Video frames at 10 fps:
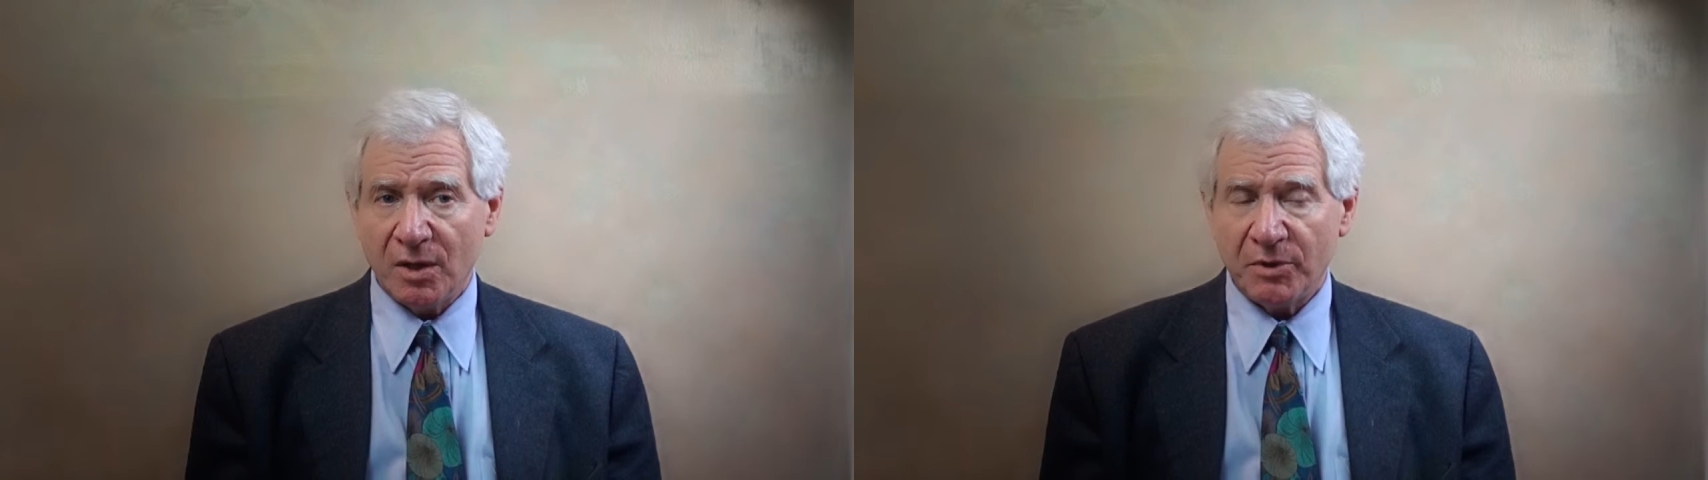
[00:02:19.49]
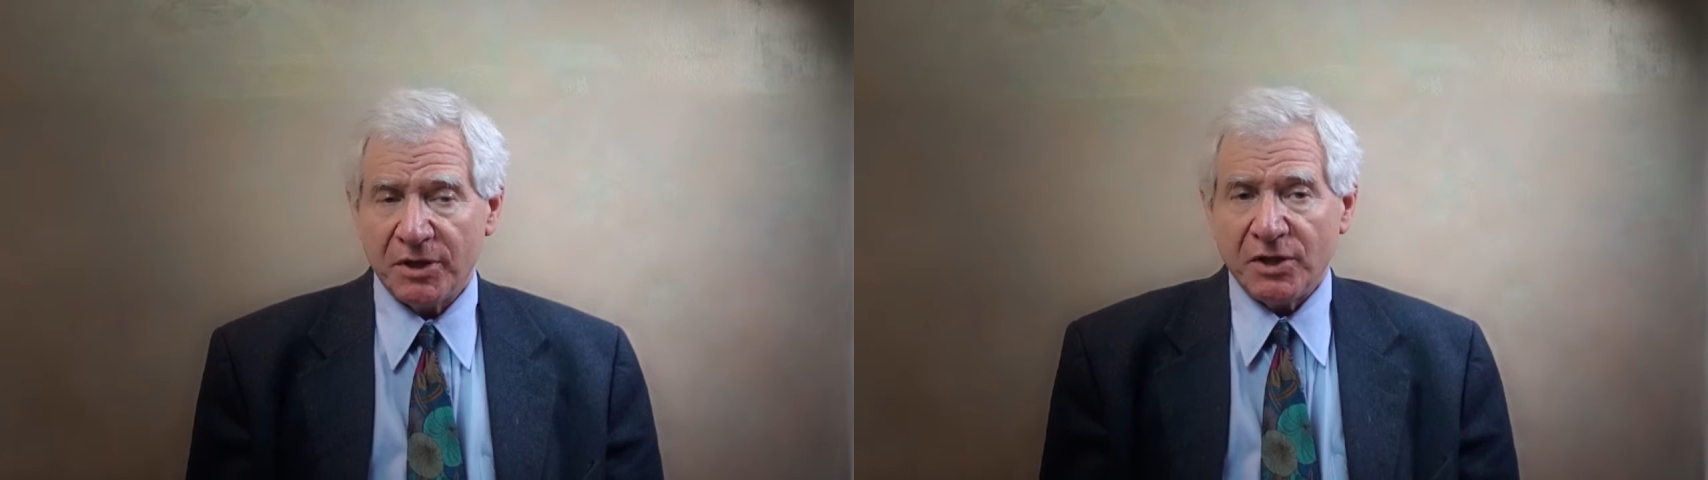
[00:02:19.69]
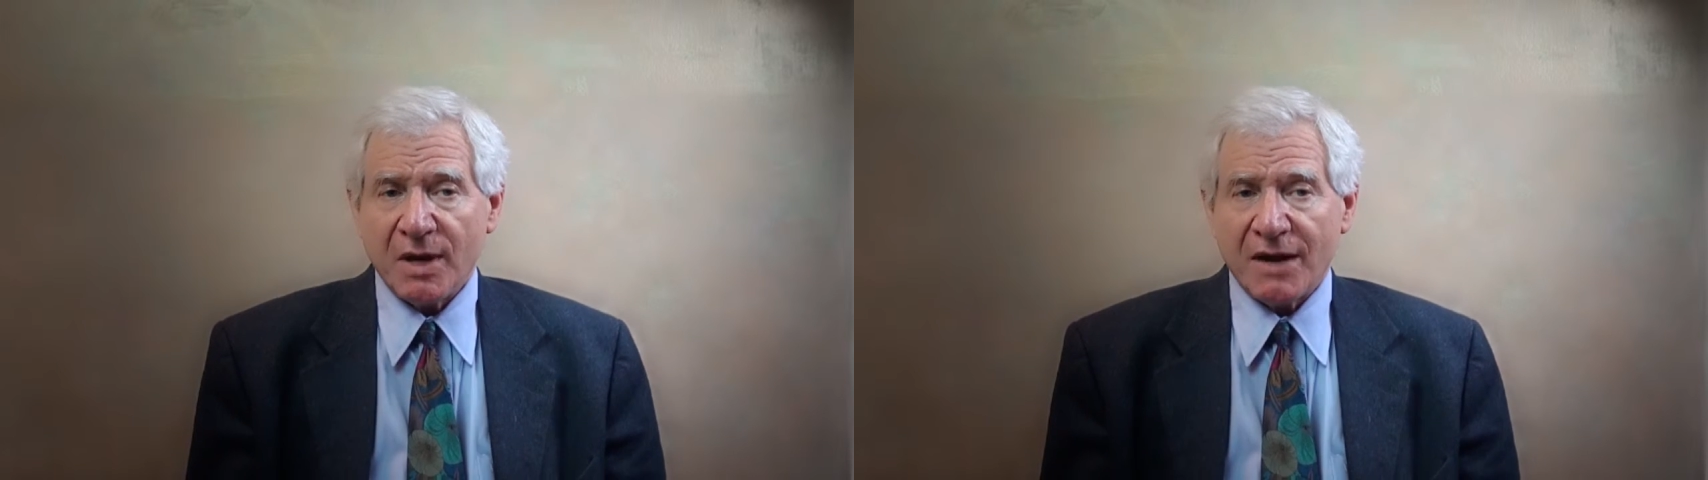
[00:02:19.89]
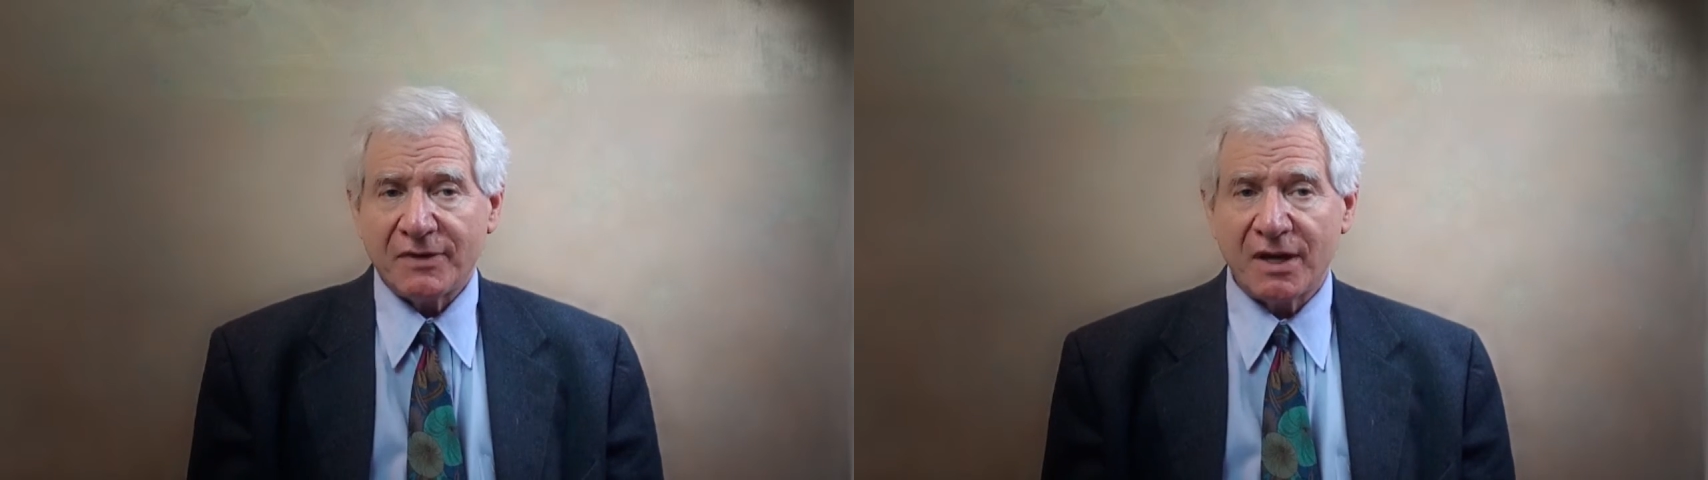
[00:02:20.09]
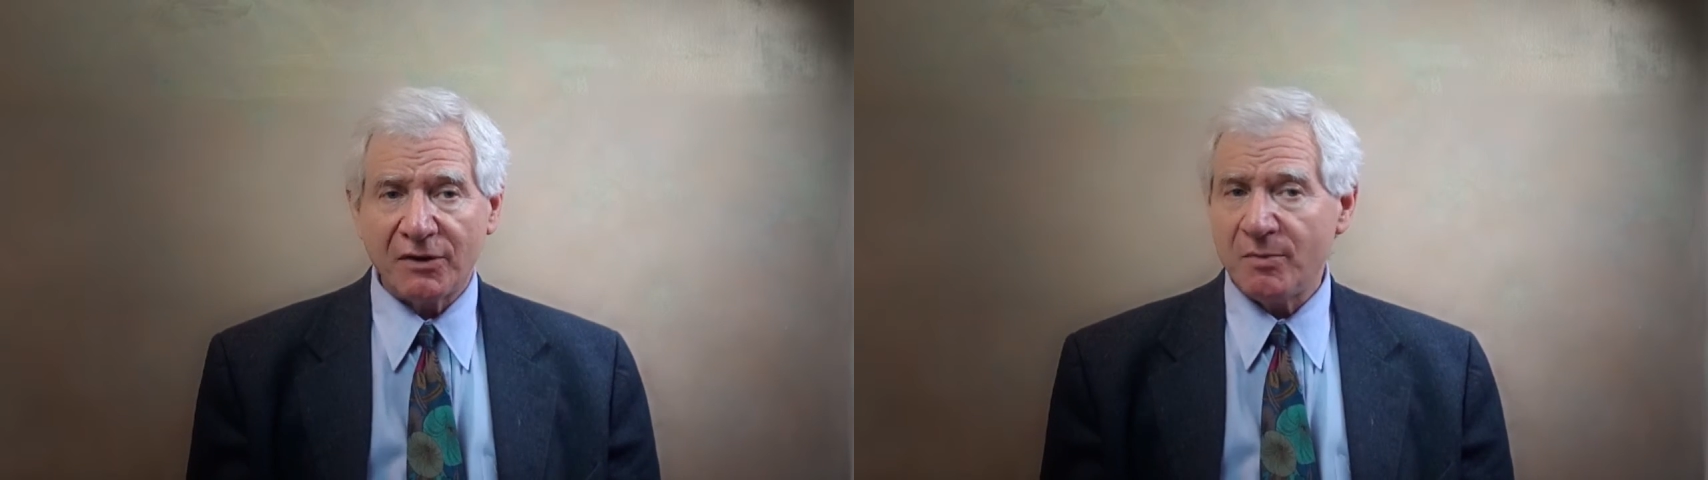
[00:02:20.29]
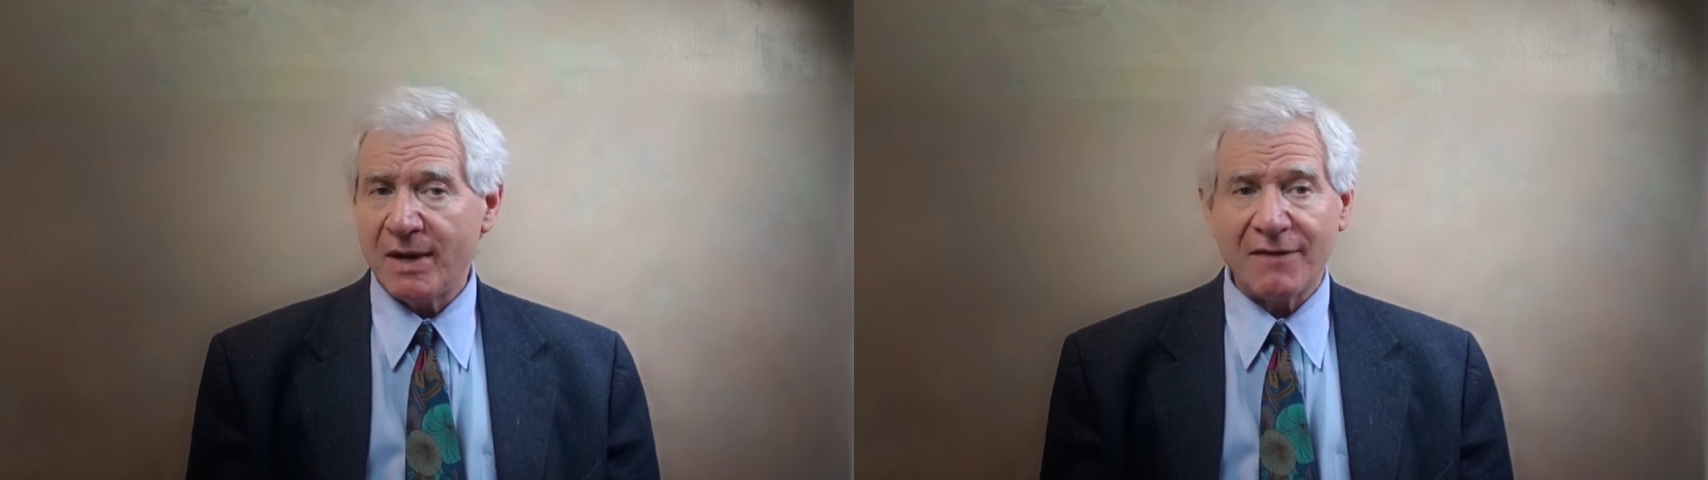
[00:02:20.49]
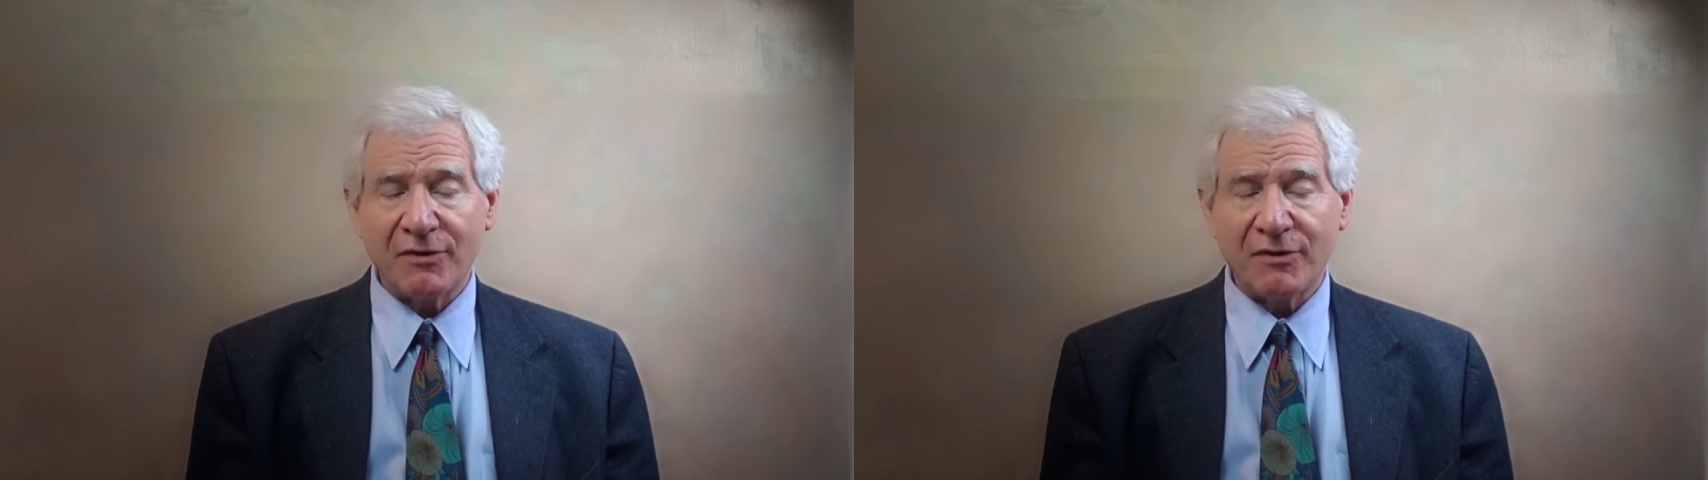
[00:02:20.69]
But then you may have